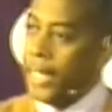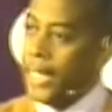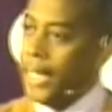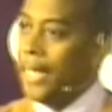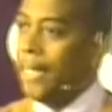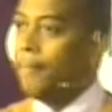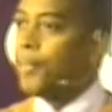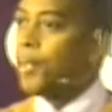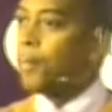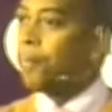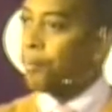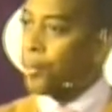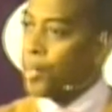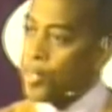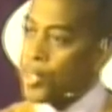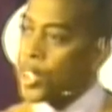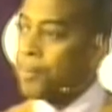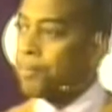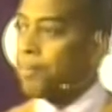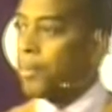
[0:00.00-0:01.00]
who
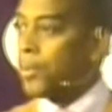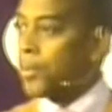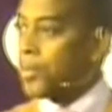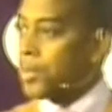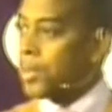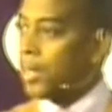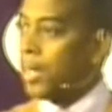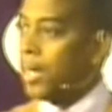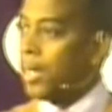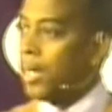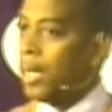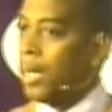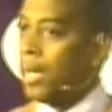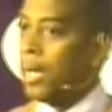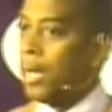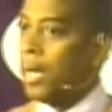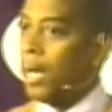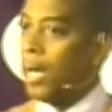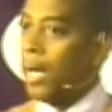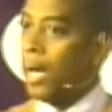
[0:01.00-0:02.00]
leave the principles
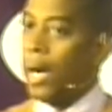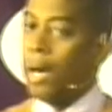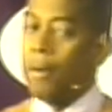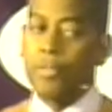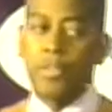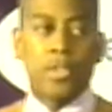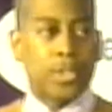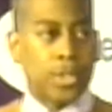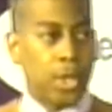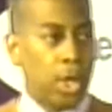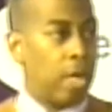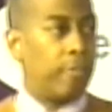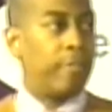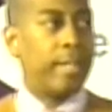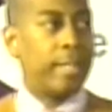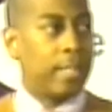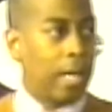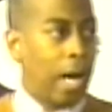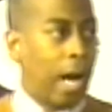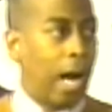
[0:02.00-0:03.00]
of
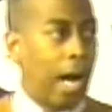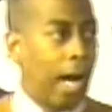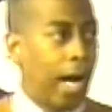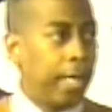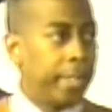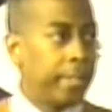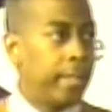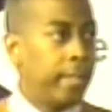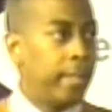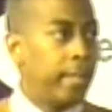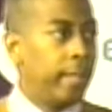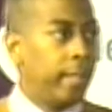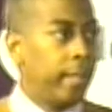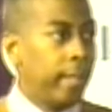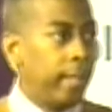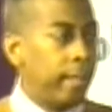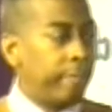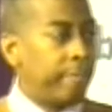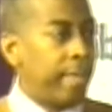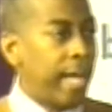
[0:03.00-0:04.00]
serving God
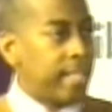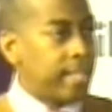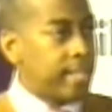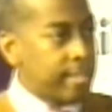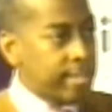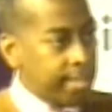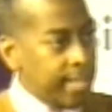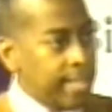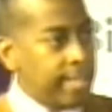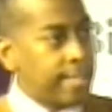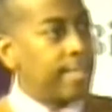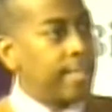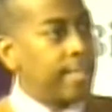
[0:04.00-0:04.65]
in that